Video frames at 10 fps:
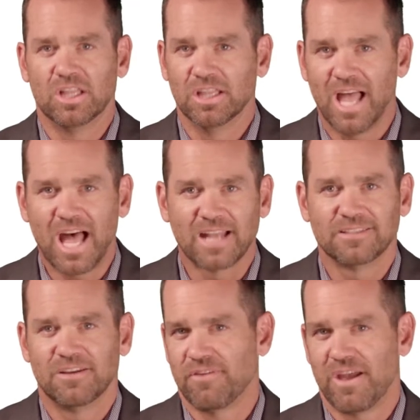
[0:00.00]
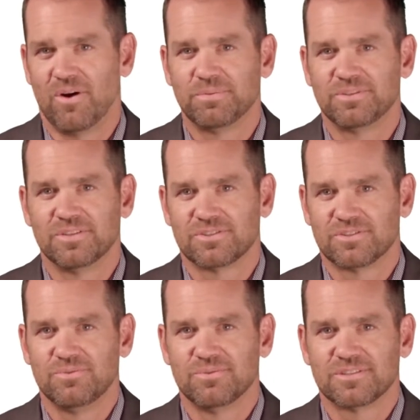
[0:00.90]
a lot of help to the
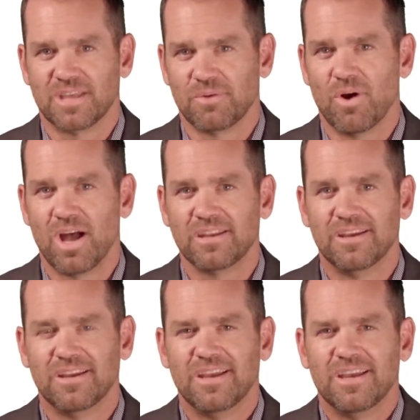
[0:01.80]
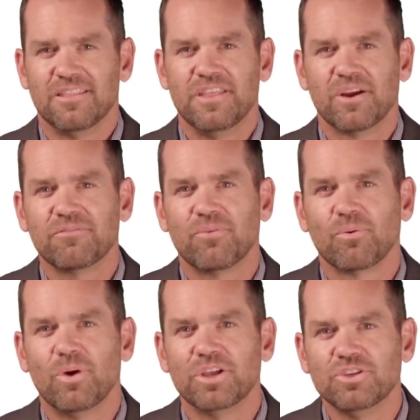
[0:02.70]
students they want.
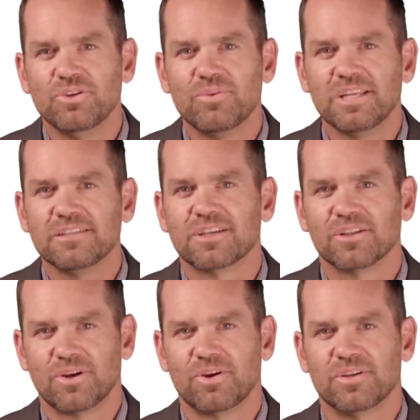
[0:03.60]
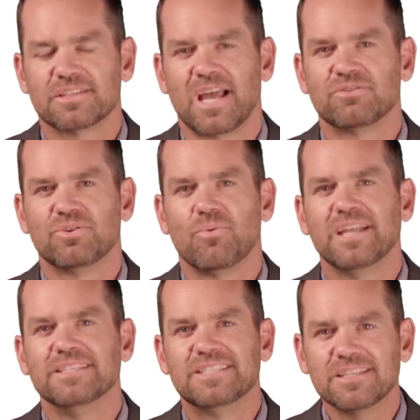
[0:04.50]
Therefore, what you need to learn is how to
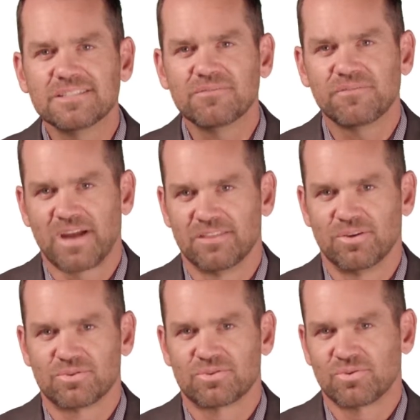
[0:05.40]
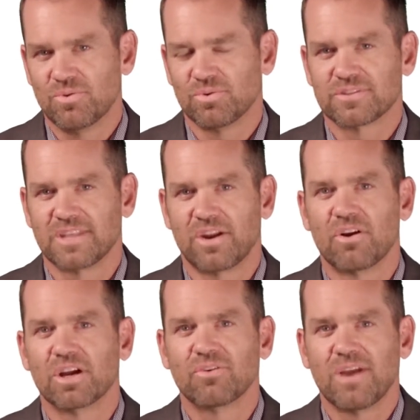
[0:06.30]
identify those schools that
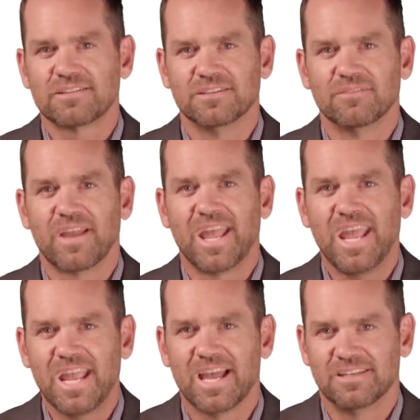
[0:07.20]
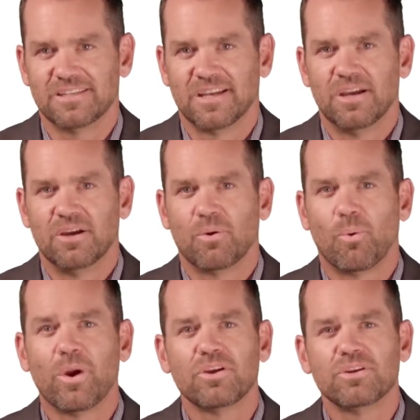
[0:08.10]
are aggressive and
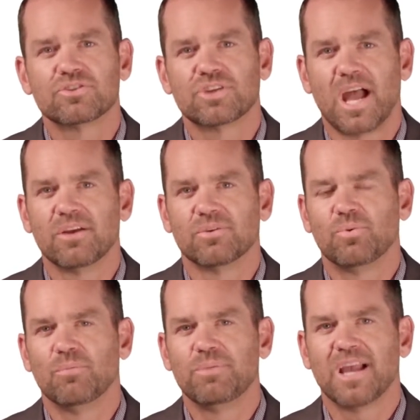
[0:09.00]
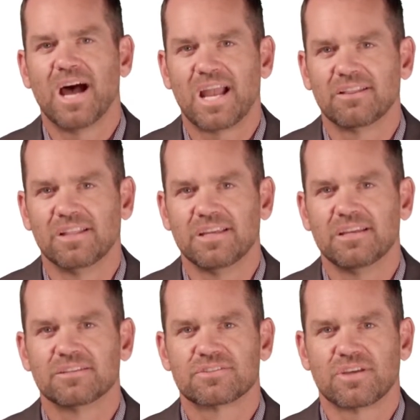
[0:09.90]
where your child will be highly
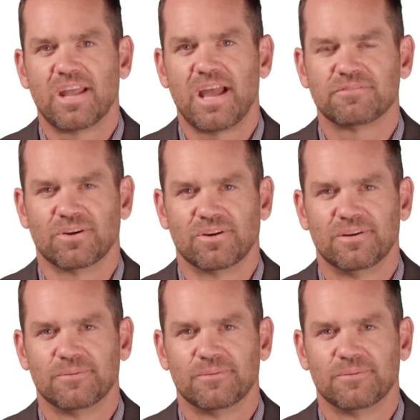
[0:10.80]
sought after.